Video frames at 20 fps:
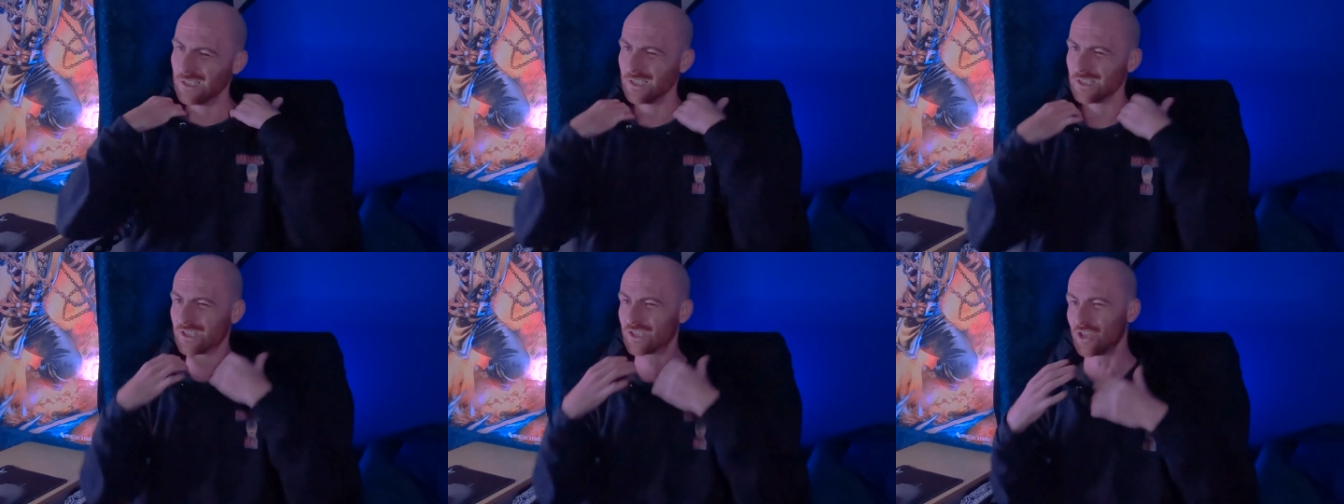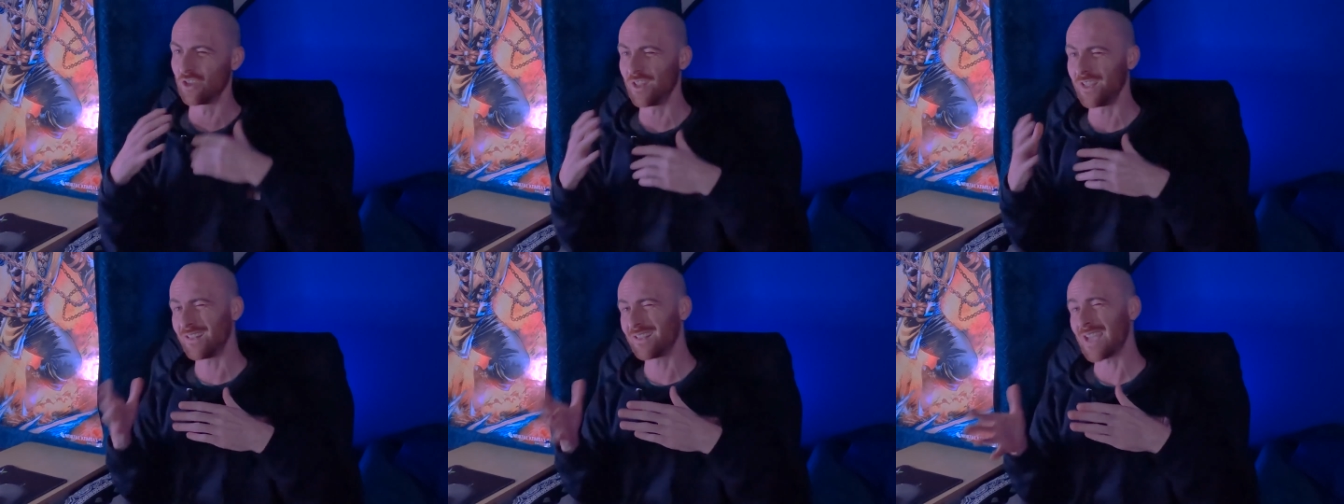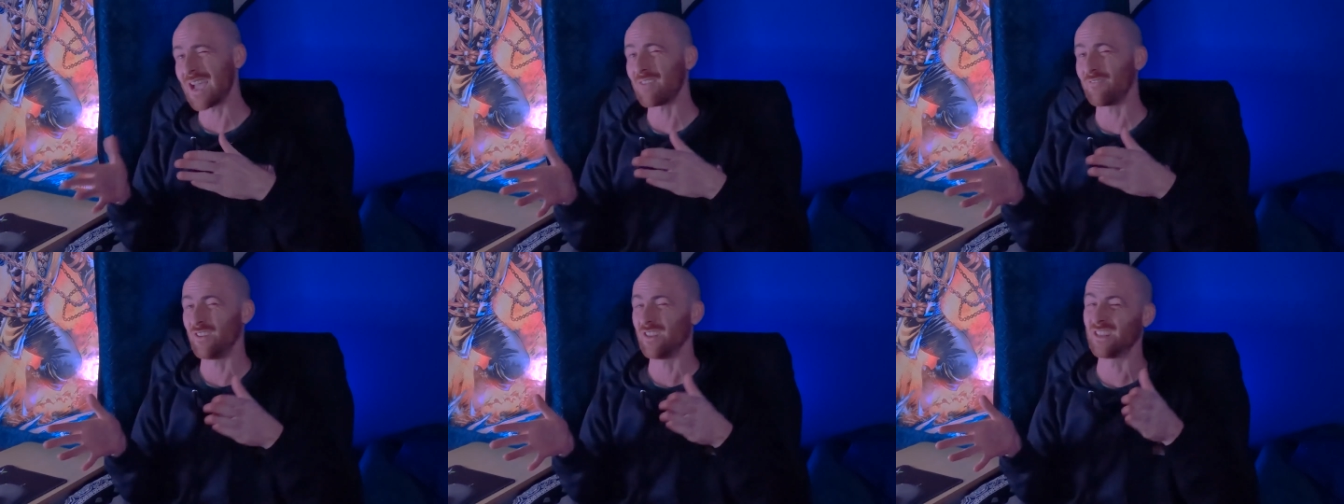so they
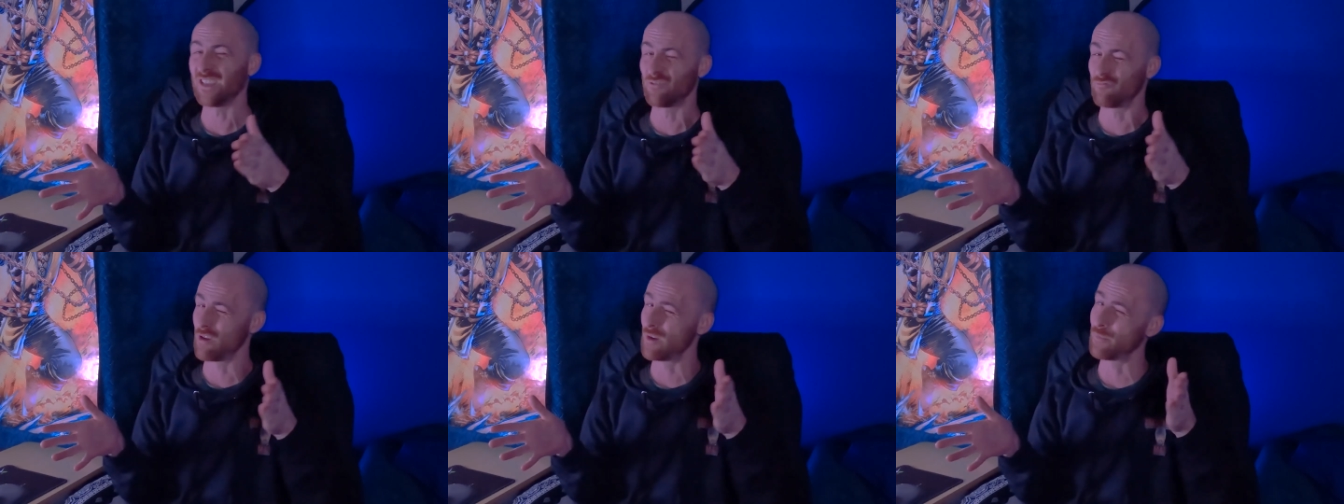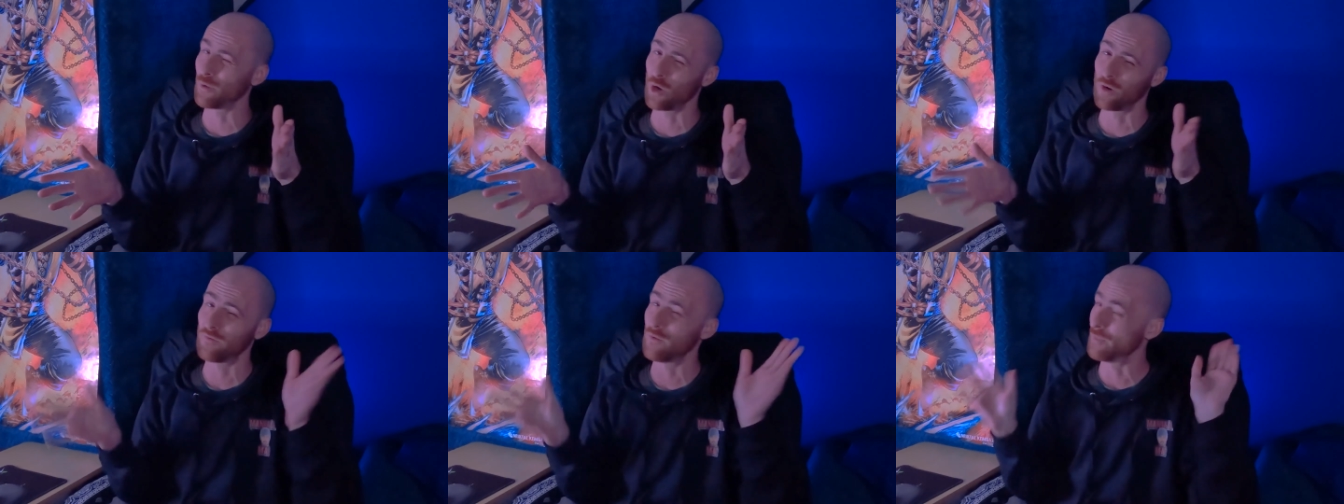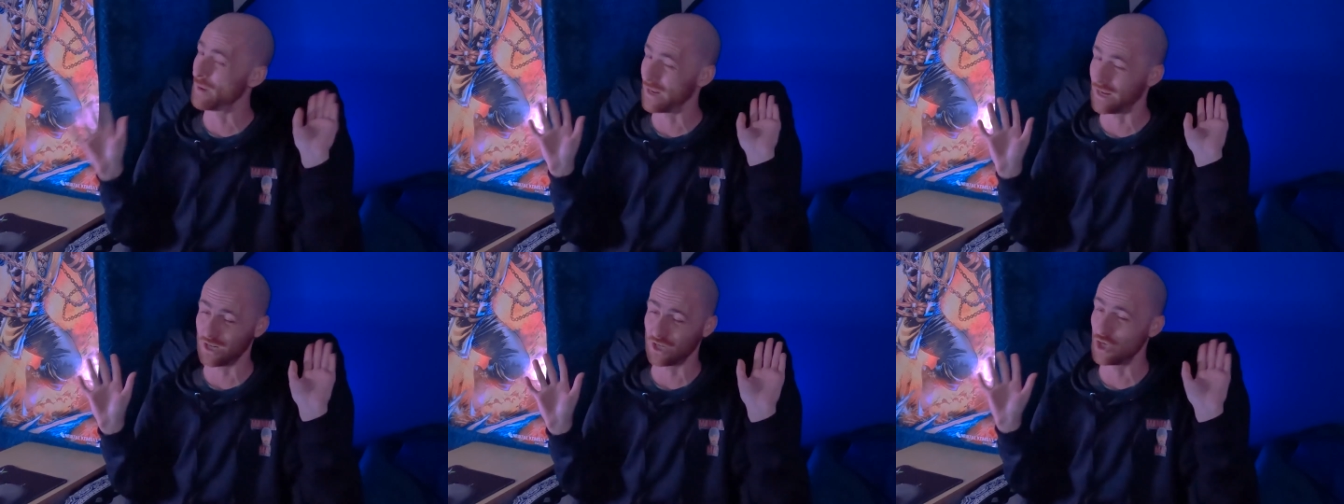definitely did rip it off a
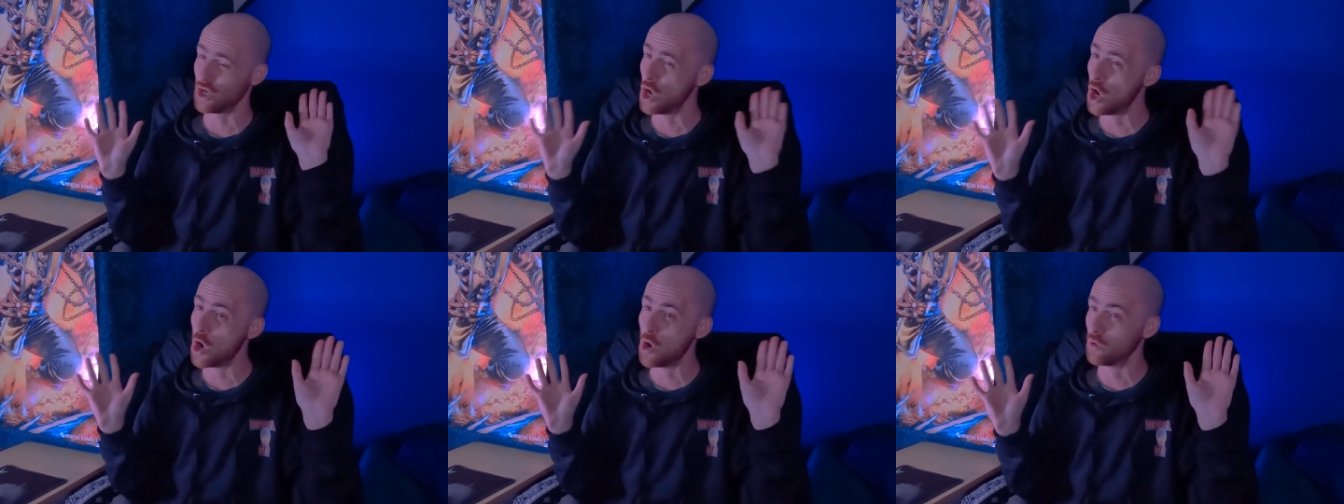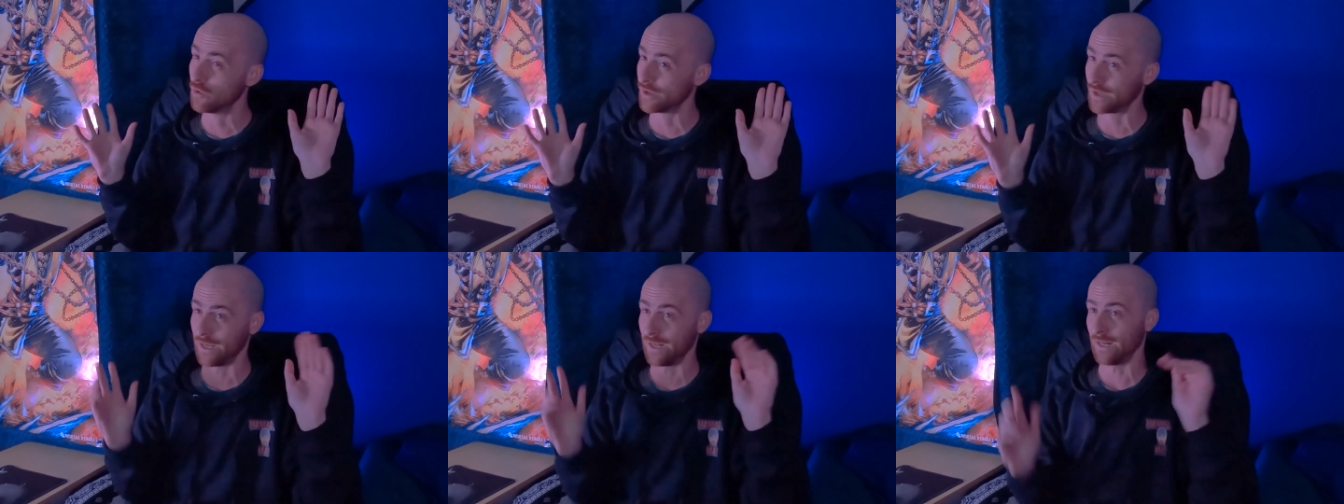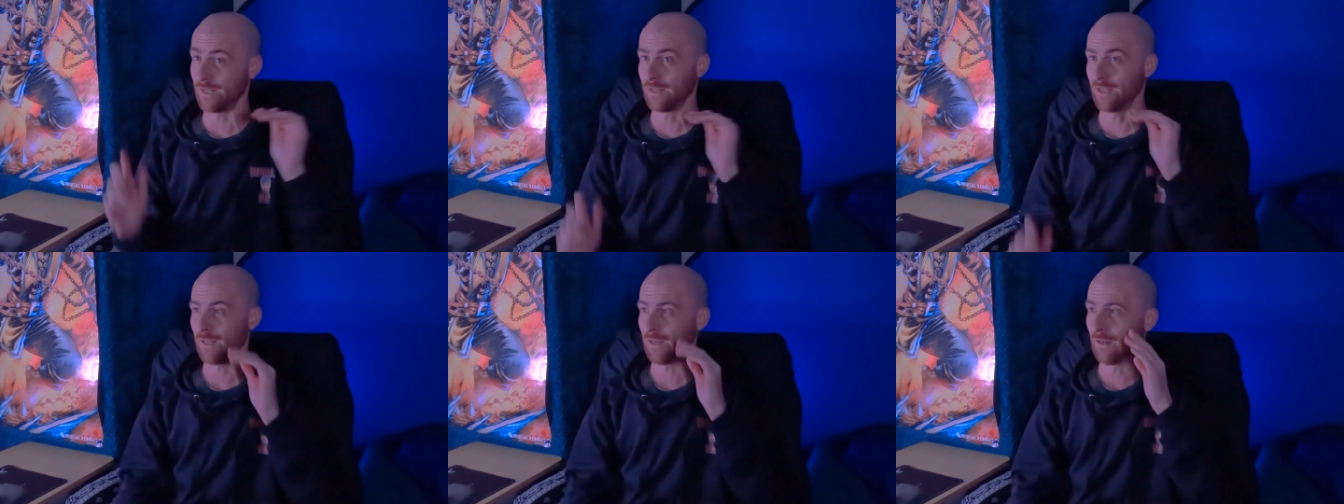bit. There's no saying
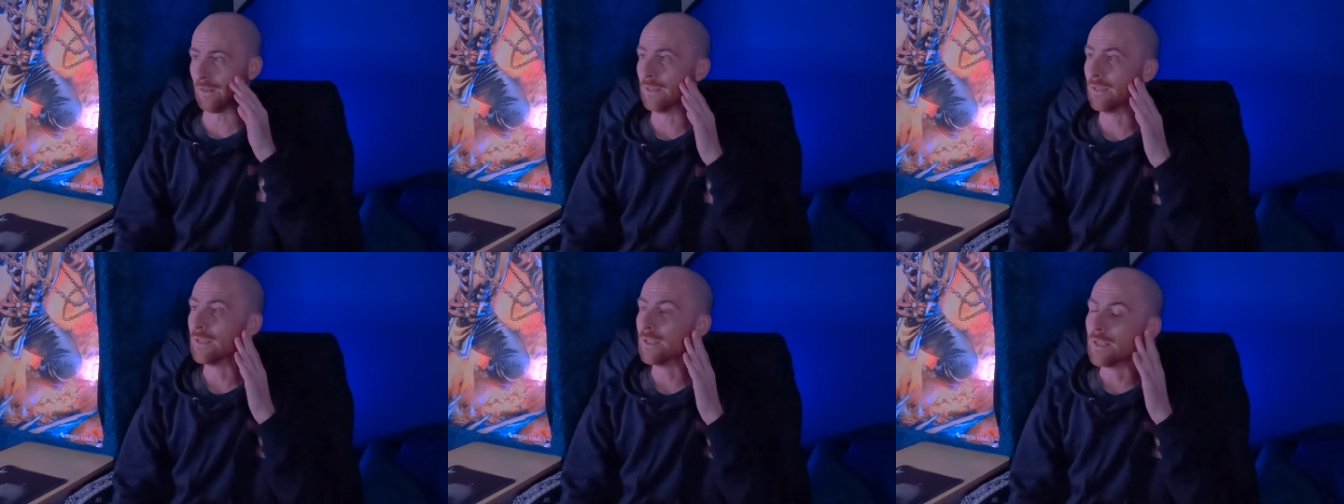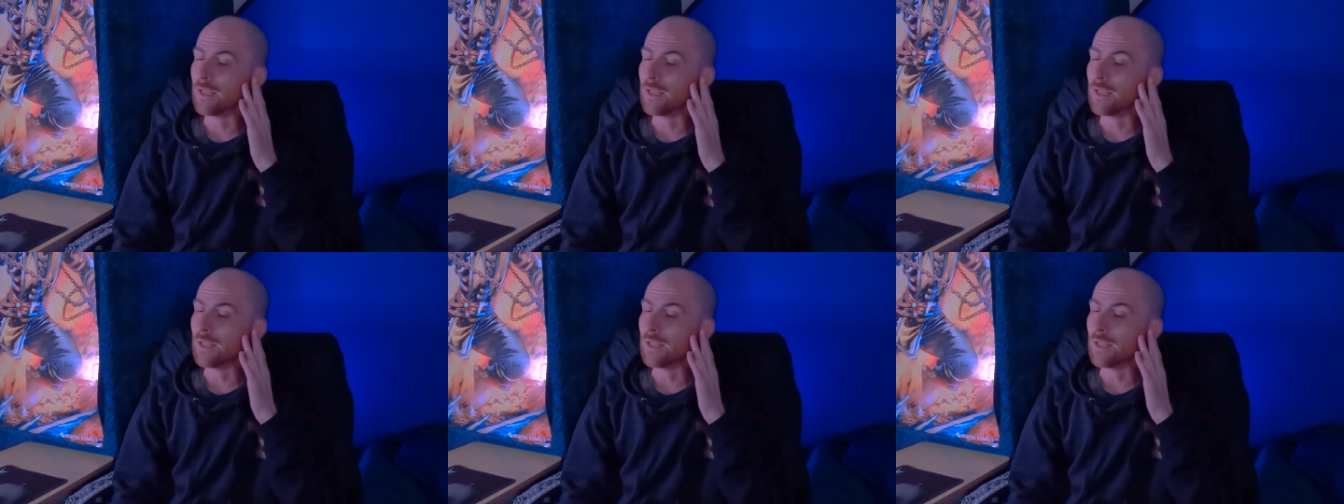they didn't.